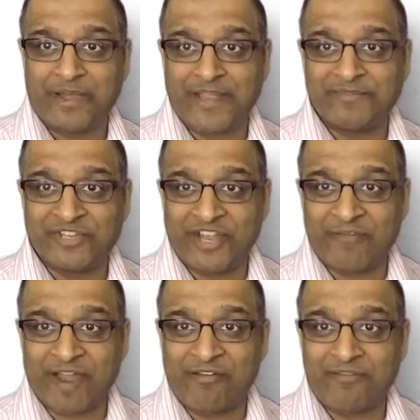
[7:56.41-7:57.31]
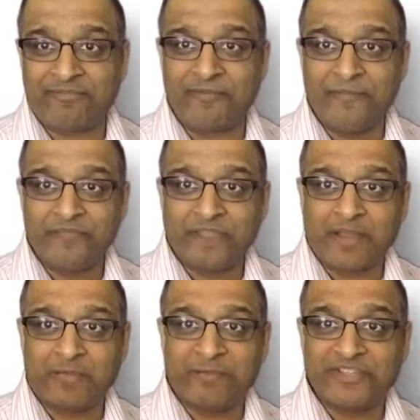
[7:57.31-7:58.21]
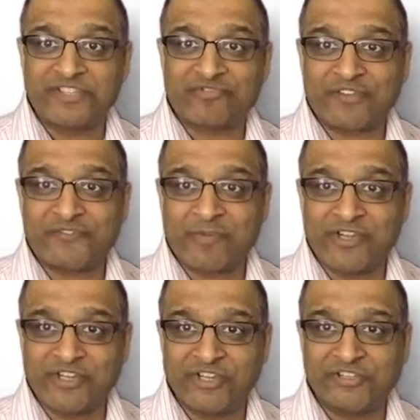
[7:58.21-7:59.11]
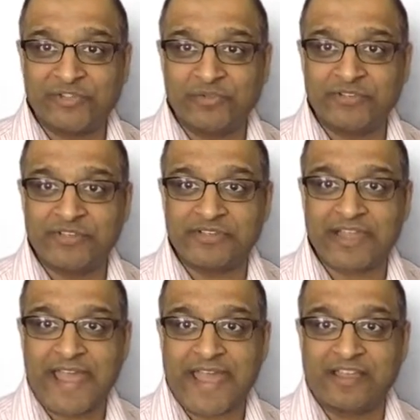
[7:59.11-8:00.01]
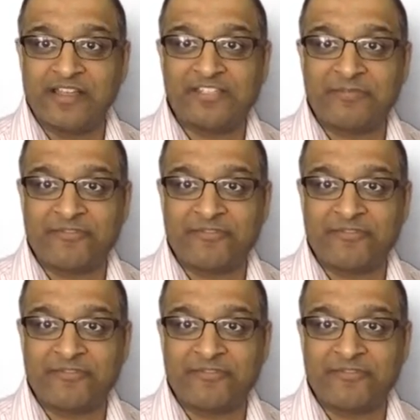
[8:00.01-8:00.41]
name is Naeem Arif. I'm a business transformation consultant and customer